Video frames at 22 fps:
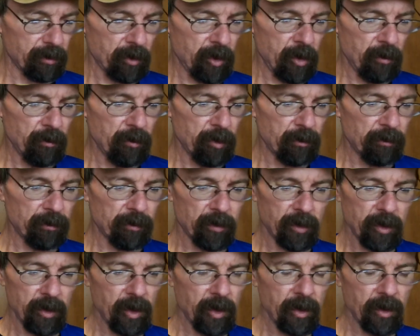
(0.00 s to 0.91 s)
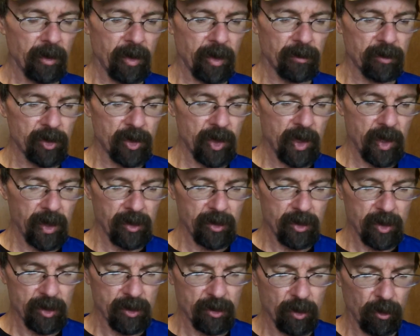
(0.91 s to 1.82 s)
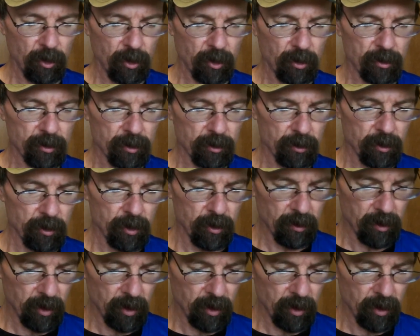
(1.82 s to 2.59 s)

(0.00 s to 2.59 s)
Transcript: Come with, you ain't had to change these hooks or do